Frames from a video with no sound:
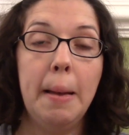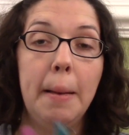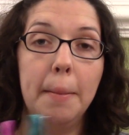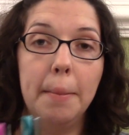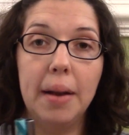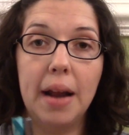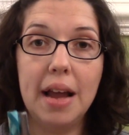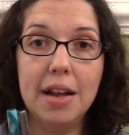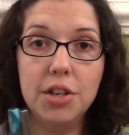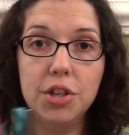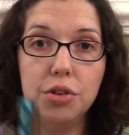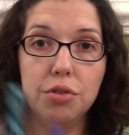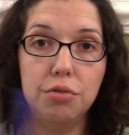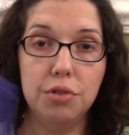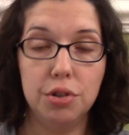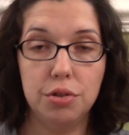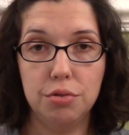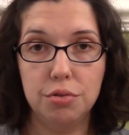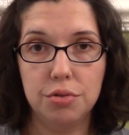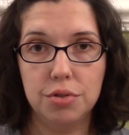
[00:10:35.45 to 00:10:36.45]
But I do
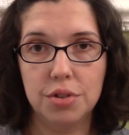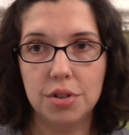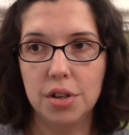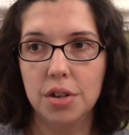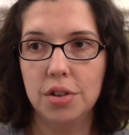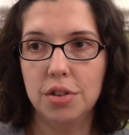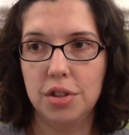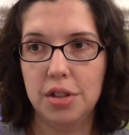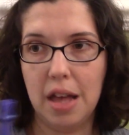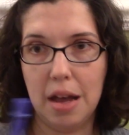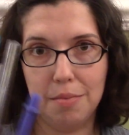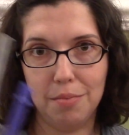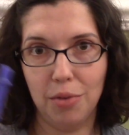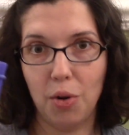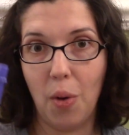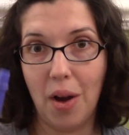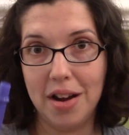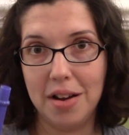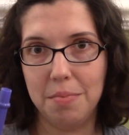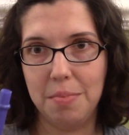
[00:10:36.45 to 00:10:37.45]
use them
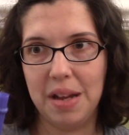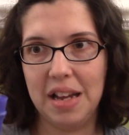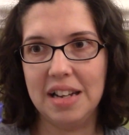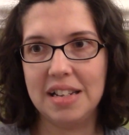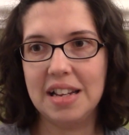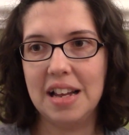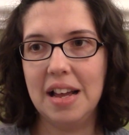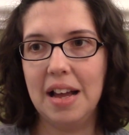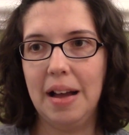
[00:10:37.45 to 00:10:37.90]
quite a bit